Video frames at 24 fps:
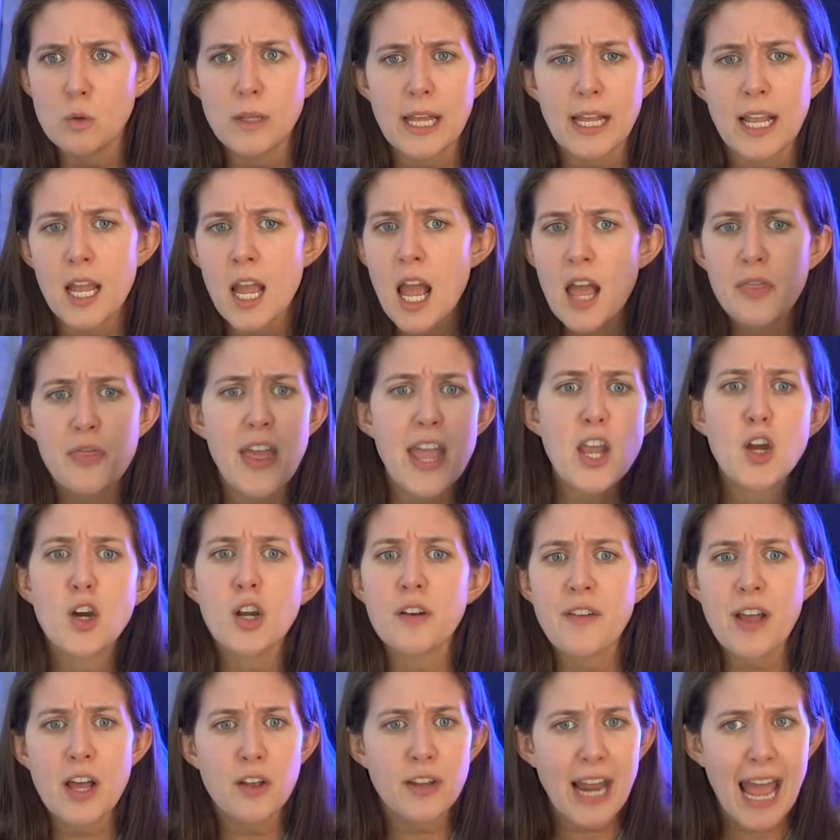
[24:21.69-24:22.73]
Like they could
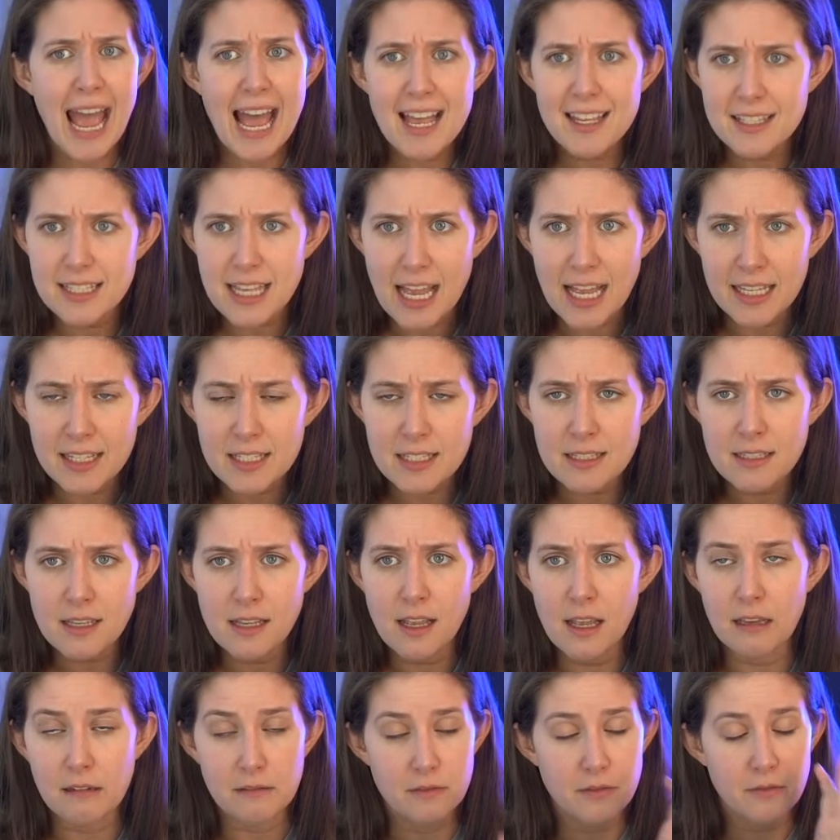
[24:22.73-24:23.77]
have held assets,
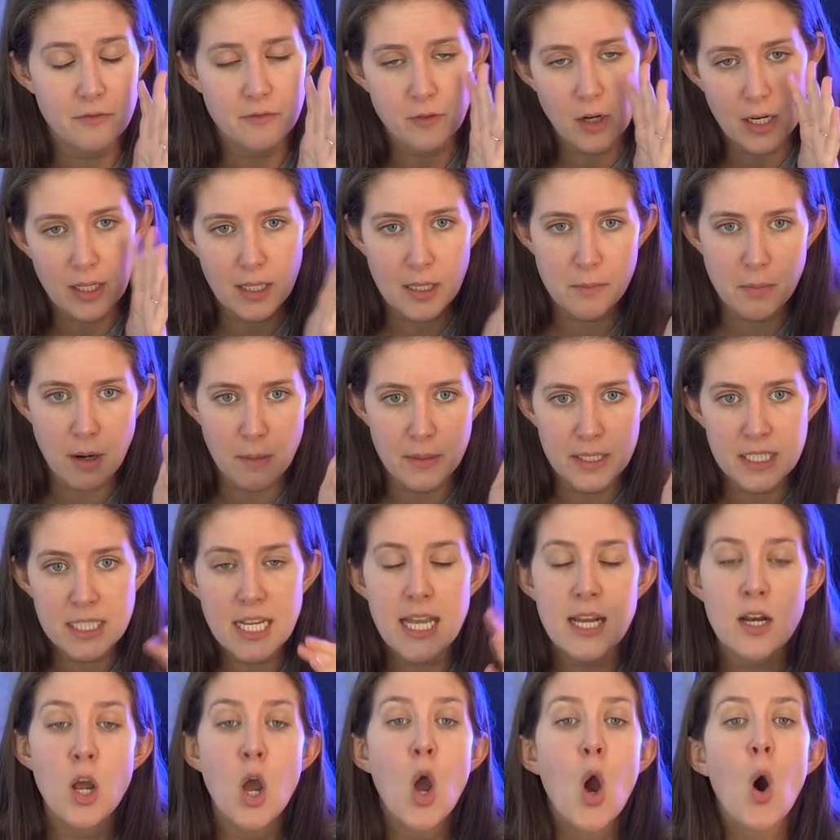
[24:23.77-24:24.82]
and frankly probably
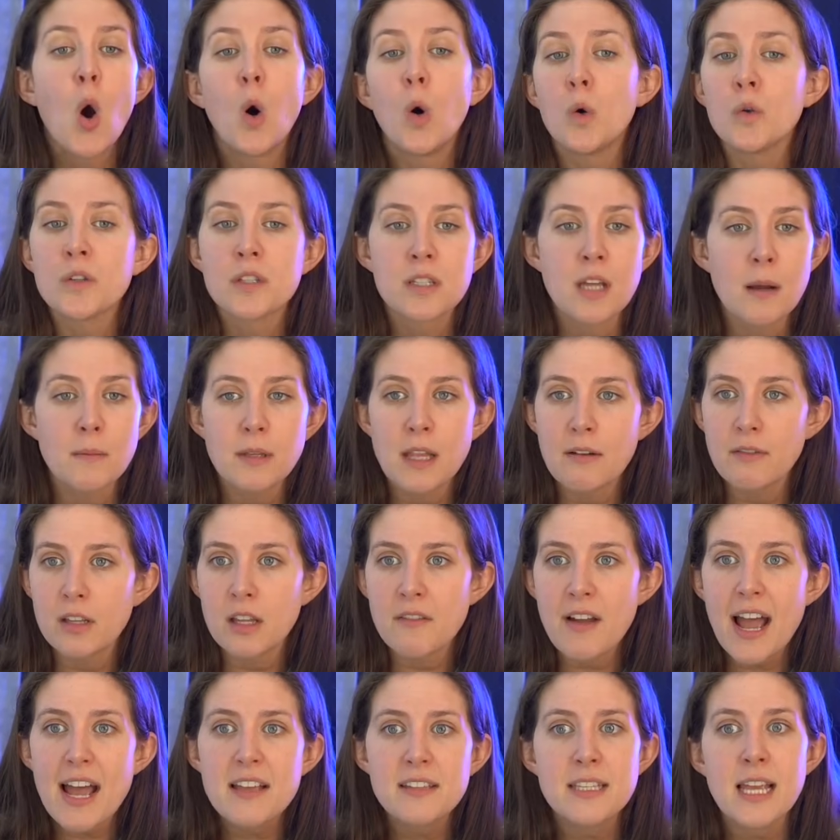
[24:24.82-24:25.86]
did hold some level
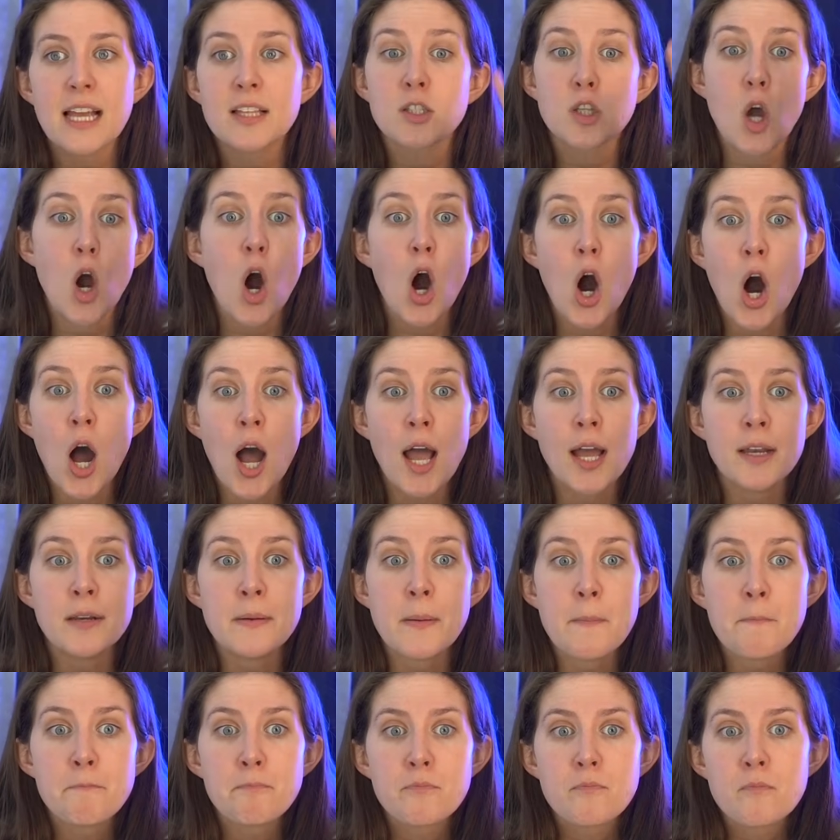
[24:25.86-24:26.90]
of assets on
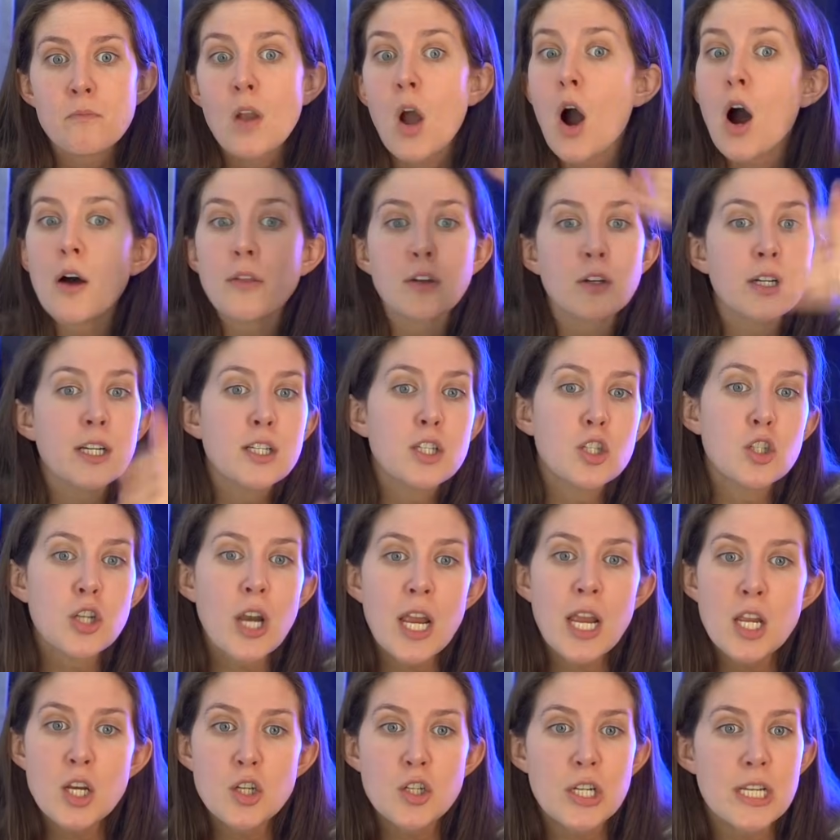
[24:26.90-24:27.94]
other
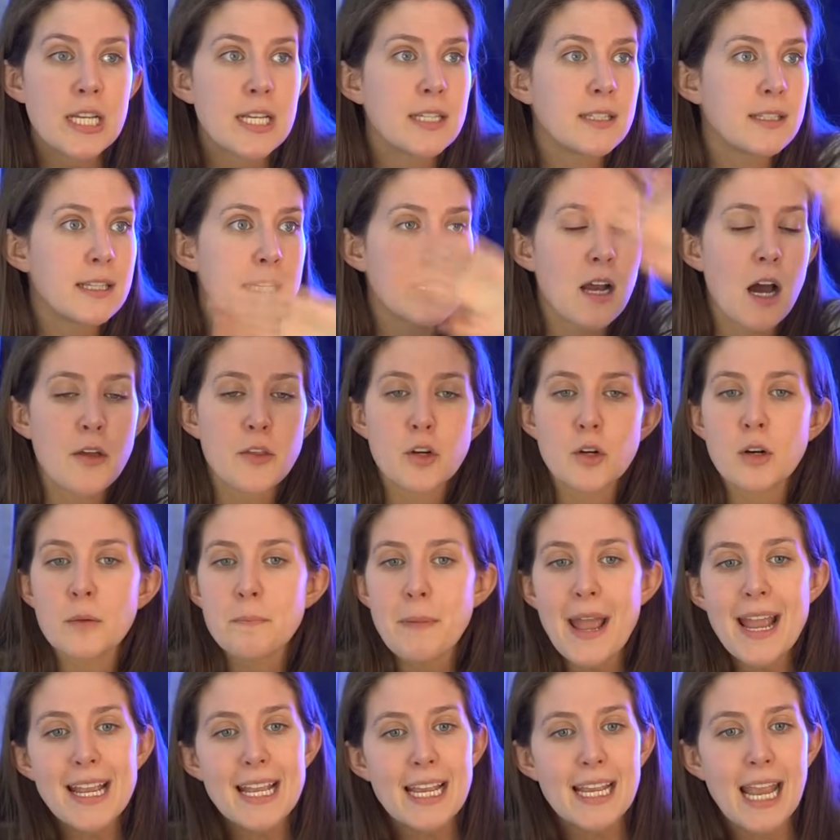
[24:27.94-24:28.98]
exchanges, in other
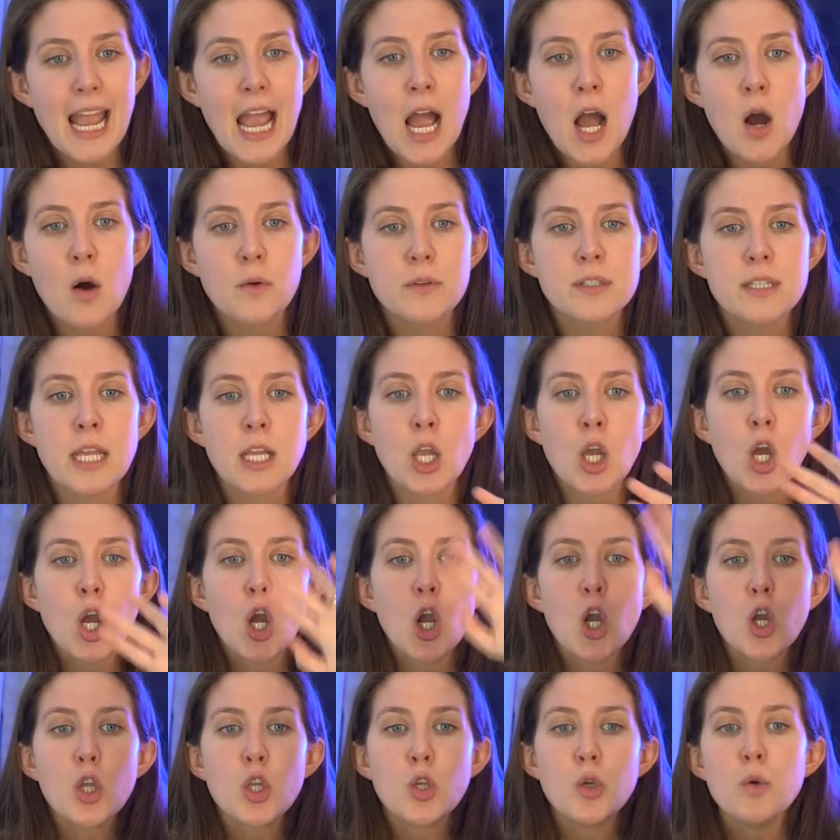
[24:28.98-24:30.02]
bank accounts. Like
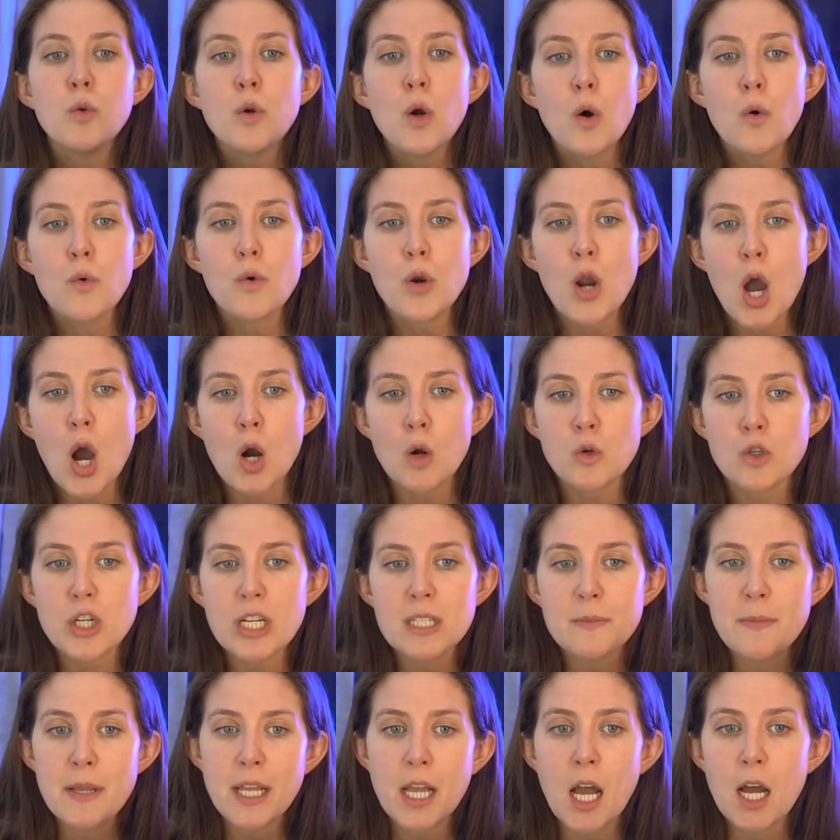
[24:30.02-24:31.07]
you don't know,
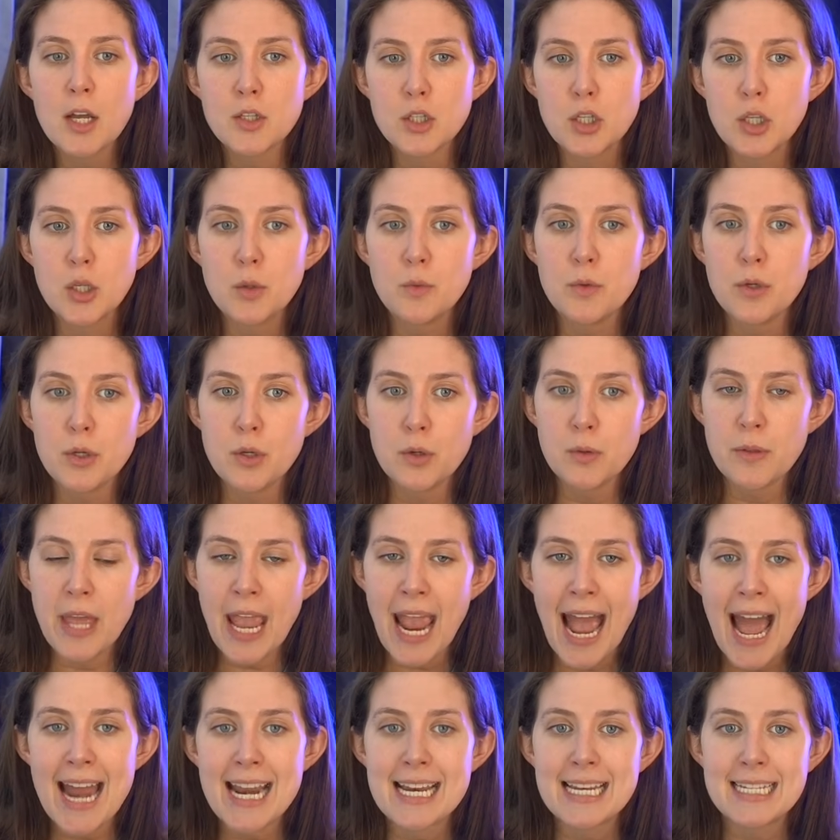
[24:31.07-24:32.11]
just because you knew they
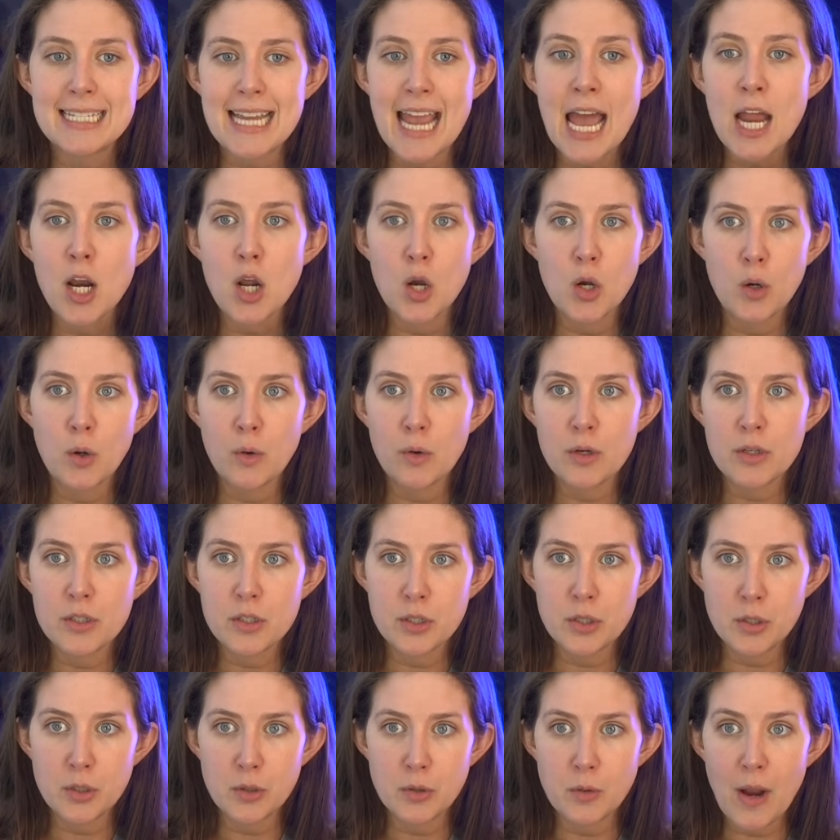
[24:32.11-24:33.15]
had a debt owed
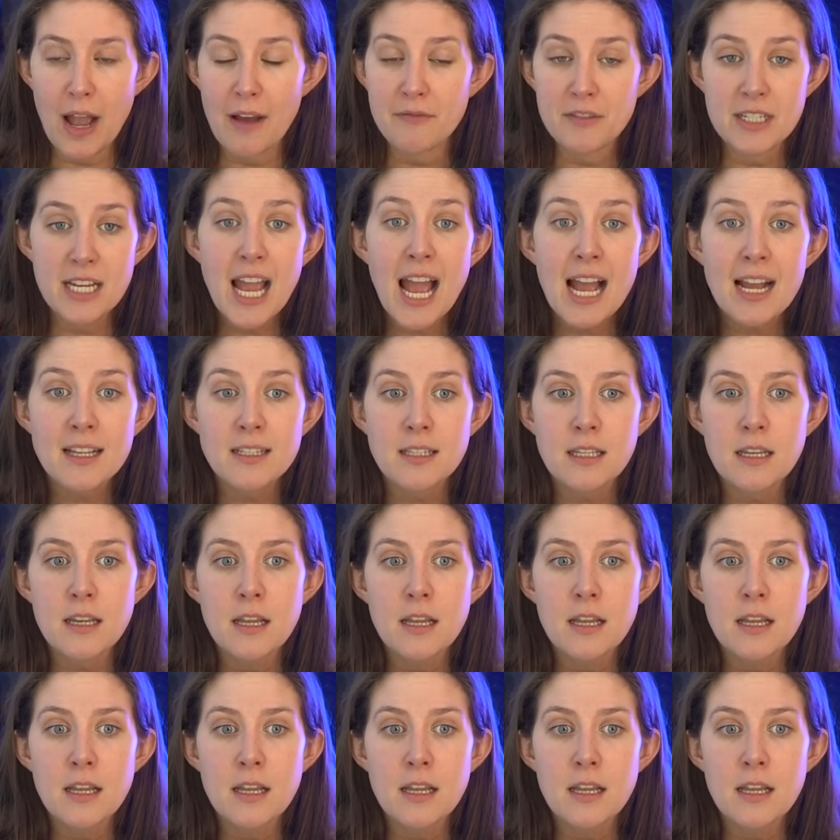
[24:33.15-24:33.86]
to FTX